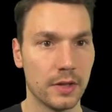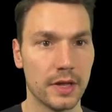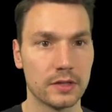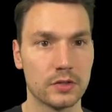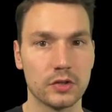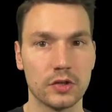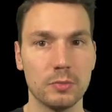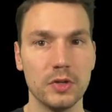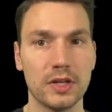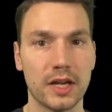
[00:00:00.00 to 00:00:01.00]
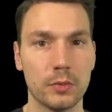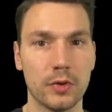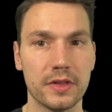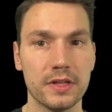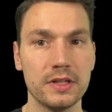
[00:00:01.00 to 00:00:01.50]
then to communicate
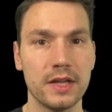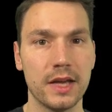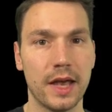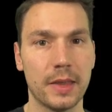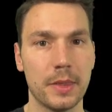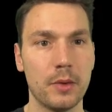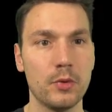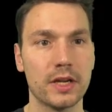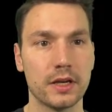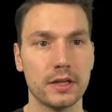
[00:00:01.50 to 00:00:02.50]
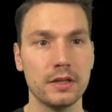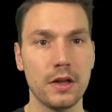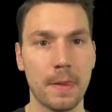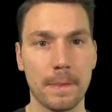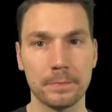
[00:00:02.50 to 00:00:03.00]
with it. And then we
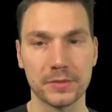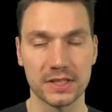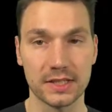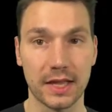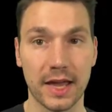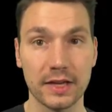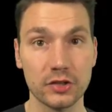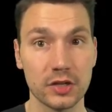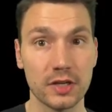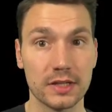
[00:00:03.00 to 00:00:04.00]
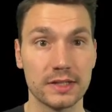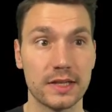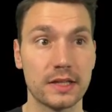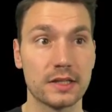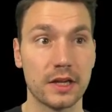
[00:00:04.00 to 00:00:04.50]
can slash
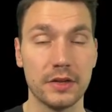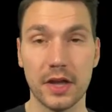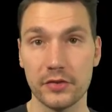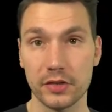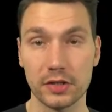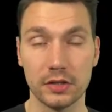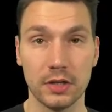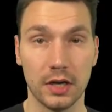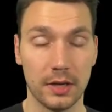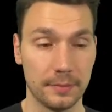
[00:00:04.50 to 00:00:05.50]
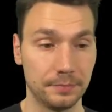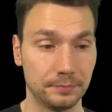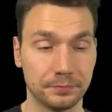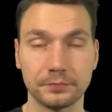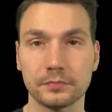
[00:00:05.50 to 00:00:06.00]
send another
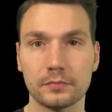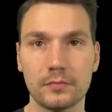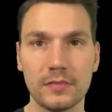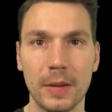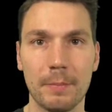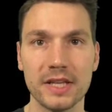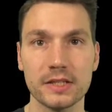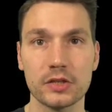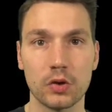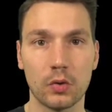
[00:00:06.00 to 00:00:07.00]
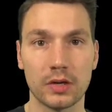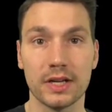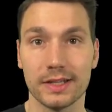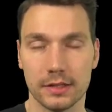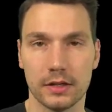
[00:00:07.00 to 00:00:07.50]
message or
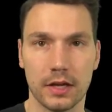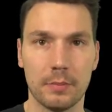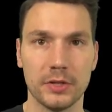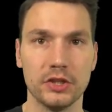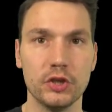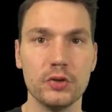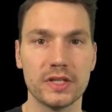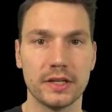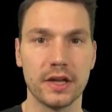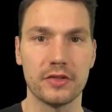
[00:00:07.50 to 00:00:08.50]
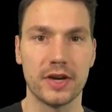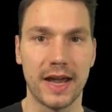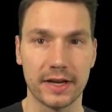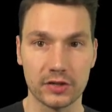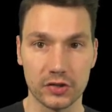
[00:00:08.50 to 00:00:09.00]
use another
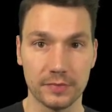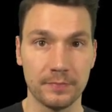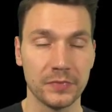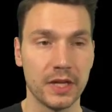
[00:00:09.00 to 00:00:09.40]
action.